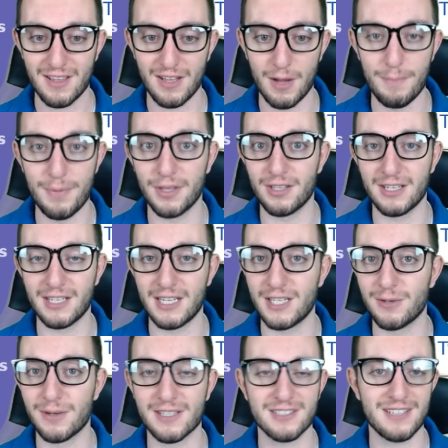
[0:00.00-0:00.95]
ability
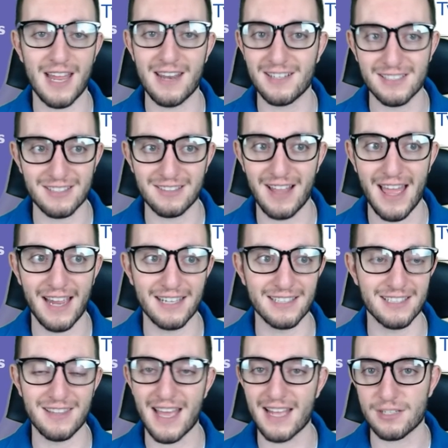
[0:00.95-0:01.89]
to extend its
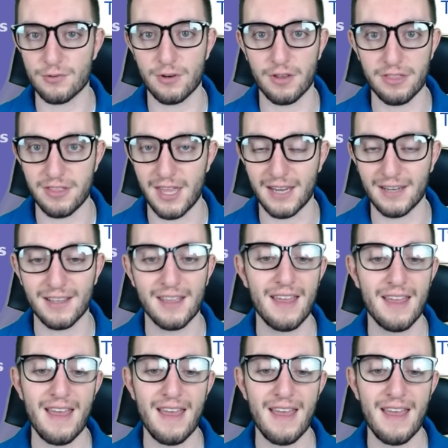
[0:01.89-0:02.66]
legs and that sort of thing.